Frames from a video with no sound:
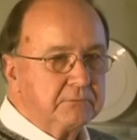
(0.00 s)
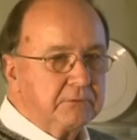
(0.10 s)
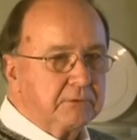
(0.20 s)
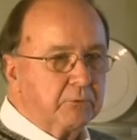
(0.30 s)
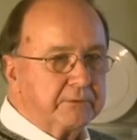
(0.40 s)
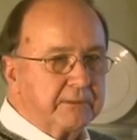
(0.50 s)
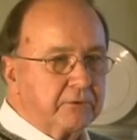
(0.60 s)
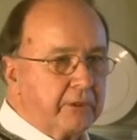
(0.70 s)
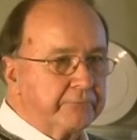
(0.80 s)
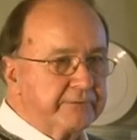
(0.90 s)
in what they
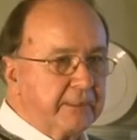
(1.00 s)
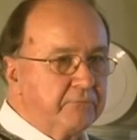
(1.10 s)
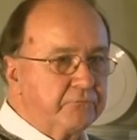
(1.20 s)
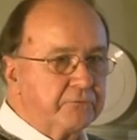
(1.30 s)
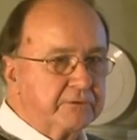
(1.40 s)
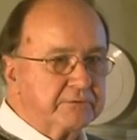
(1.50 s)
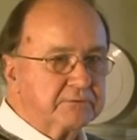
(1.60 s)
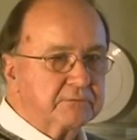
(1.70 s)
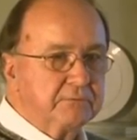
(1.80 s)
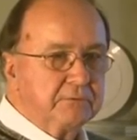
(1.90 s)
called 10-footers.
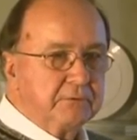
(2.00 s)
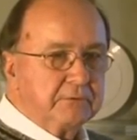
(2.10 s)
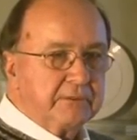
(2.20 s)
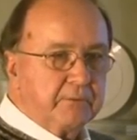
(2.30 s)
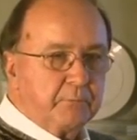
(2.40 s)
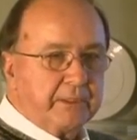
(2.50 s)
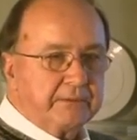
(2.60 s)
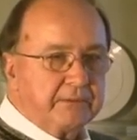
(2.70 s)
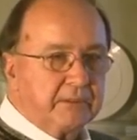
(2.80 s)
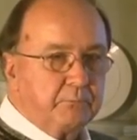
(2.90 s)
10 by
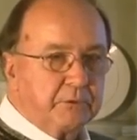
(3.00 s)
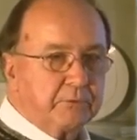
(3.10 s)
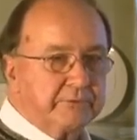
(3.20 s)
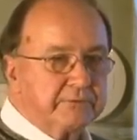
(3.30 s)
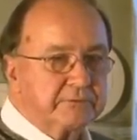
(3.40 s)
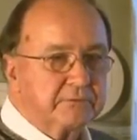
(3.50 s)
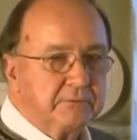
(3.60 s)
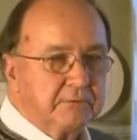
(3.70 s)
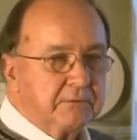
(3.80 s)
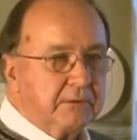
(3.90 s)
10 buildings.
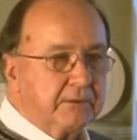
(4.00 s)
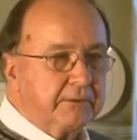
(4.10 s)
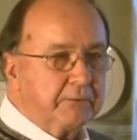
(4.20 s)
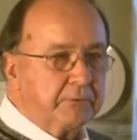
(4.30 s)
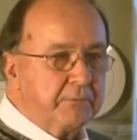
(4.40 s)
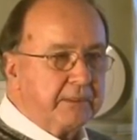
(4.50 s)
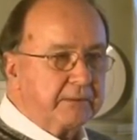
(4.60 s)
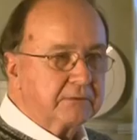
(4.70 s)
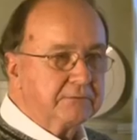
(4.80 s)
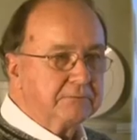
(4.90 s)
And they would
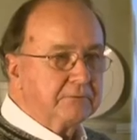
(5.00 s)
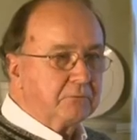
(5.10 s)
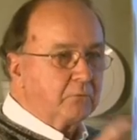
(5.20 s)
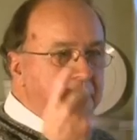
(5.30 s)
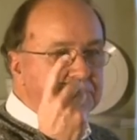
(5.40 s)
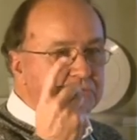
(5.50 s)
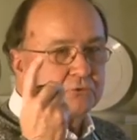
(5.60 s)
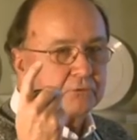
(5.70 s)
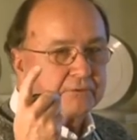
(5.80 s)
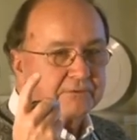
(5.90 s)
make one
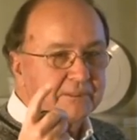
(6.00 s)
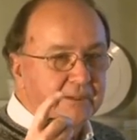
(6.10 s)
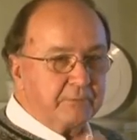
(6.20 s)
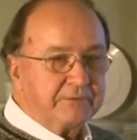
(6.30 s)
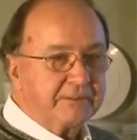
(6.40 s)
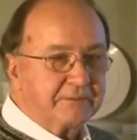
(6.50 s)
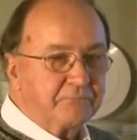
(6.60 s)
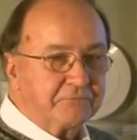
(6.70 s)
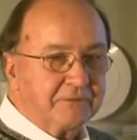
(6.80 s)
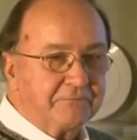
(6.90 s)
shoe at a time. It would take them
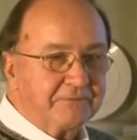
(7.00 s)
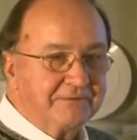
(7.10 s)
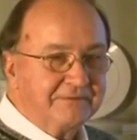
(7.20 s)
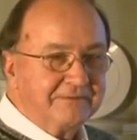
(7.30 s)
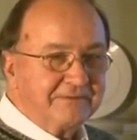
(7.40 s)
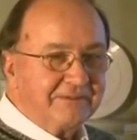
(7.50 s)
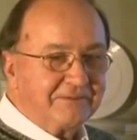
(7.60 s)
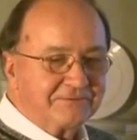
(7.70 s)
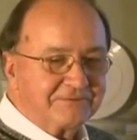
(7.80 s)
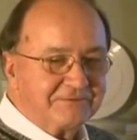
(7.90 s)
forever. And
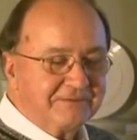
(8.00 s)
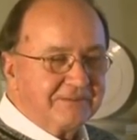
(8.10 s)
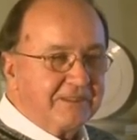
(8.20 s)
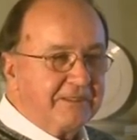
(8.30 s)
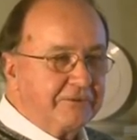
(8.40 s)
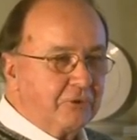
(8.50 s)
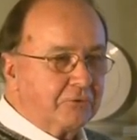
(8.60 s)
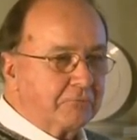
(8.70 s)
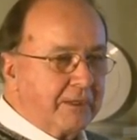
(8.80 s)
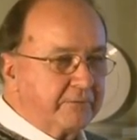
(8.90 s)
also, and they'd go
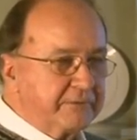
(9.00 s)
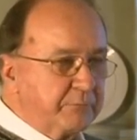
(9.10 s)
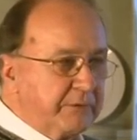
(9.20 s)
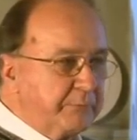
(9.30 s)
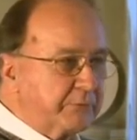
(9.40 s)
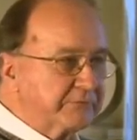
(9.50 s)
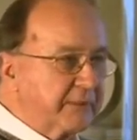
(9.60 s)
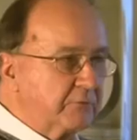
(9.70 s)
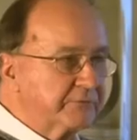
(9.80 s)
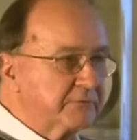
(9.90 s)
around to people's
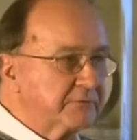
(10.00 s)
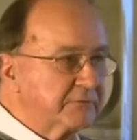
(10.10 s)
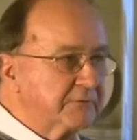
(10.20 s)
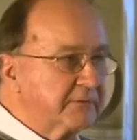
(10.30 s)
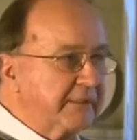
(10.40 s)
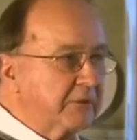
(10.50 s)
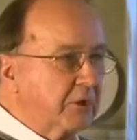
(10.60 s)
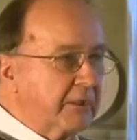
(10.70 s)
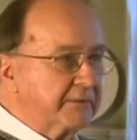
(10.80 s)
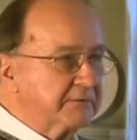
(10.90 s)
houses and take
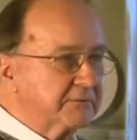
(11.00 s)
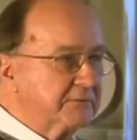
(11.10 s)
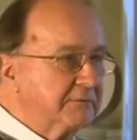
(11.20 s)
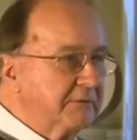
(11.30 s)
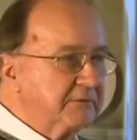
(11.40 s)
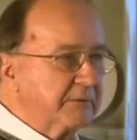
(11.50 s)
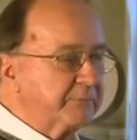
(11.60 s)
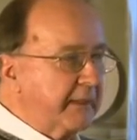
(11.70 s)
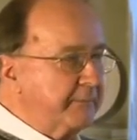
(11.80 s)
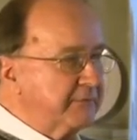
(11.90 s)
orders. And
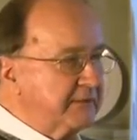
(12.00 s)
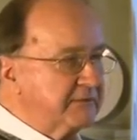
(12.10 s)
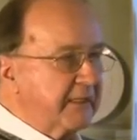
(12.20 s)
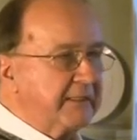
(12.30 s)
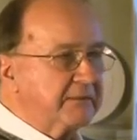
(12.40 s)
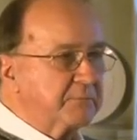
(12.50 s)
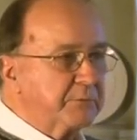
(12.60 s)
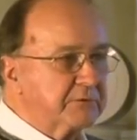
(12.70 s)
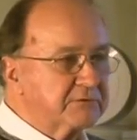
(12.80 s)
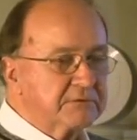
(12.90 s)
sometimes they'd stay at the
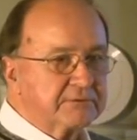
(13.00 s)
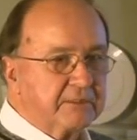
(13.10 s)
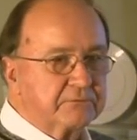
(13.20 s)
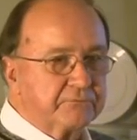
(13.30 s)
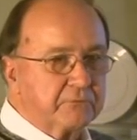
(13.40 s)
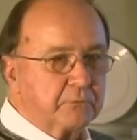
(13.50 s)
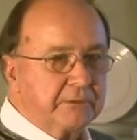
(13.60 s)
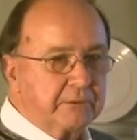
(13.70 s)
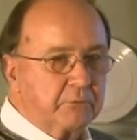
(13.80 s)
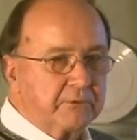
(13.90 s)
person's house for a
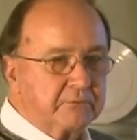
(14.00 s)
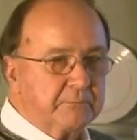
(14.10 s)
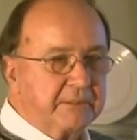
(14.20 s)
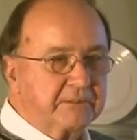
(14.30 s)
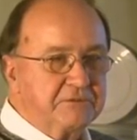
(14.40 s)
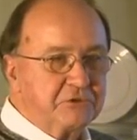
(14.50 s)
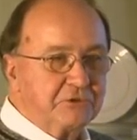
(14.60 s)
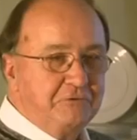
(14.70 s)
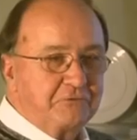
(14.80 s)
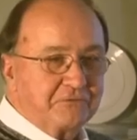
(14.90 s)
week while they were making
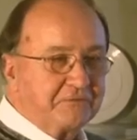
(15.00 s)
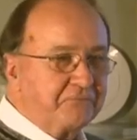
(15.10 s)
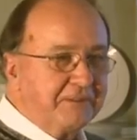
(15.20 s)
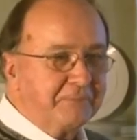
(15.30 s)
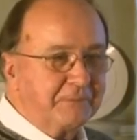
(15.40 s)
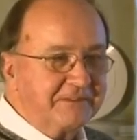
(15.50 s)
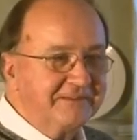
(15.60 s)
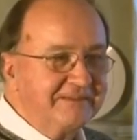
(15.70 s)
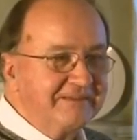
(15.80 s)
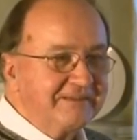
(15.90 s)
shoes for the family,
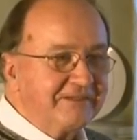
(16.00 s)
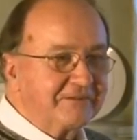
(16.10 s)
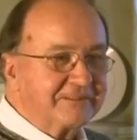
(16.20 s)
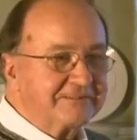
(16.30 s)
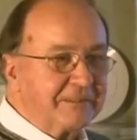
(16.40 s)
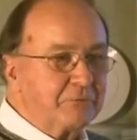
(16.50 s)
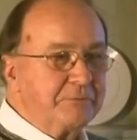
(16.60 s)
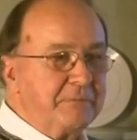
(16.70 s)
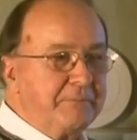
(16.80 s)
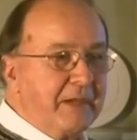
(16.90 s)
you know, because they
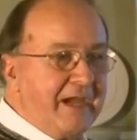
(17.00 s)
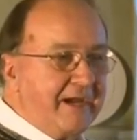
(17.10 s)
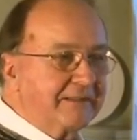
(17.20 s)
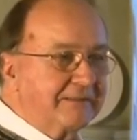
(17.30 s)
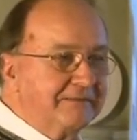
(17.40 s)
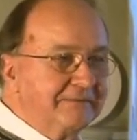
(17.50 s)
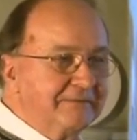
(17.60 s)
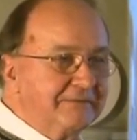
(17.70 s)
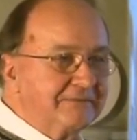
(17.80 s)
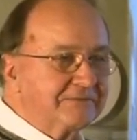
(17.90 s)
wouldn't be back.
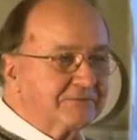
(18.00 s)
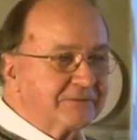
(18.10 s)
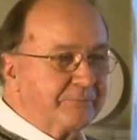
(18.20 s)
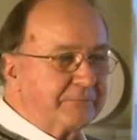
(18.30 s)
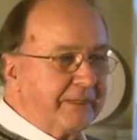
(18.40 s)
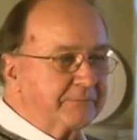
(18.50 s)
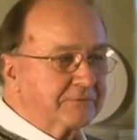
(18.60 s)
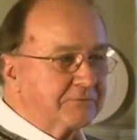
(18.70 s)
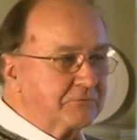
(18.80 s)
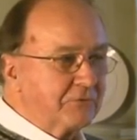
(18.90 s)
So sometimes
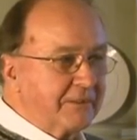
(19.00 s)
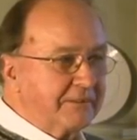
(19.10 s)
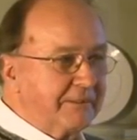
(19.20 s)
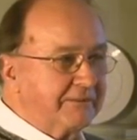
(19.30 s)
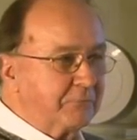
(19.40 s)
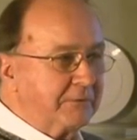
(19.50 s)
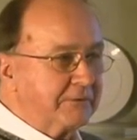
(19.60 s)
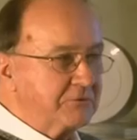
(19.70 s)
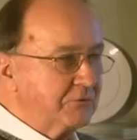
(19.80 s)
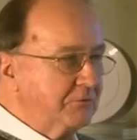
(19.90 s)
little Johnny had to wear
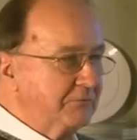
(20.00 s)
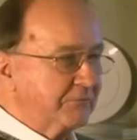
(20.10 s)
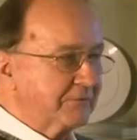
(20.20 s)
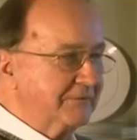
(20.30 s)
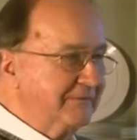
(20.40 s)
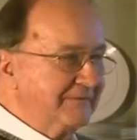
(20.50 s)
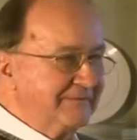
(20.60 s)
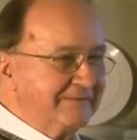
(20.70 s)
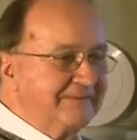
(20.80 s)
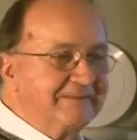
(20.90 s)
the shoes for,
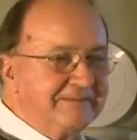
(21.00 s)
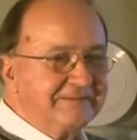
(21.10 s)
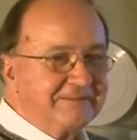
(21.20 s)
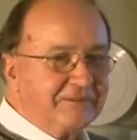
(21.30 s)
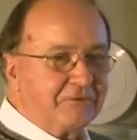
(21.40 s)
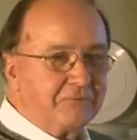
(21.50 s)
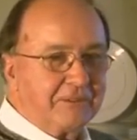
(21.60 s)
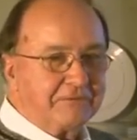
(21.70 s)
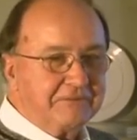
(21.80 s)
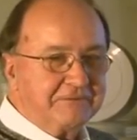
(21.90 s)
you know,
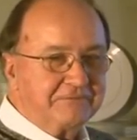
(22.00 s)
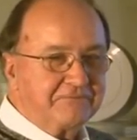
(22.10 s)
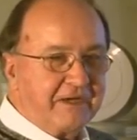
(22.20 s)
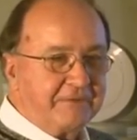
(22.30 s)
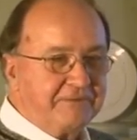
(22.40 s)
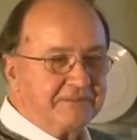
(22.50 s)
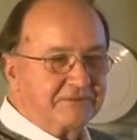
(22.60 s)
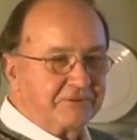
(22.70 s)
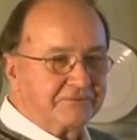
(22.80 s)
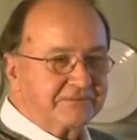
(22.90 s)
while he was five years
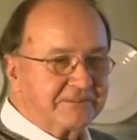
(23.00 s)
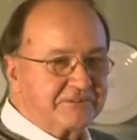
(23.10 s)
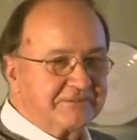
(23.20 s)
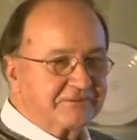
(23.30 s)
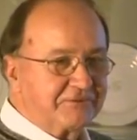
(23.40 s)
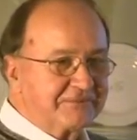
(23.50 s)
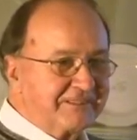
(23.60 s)
old, six years old,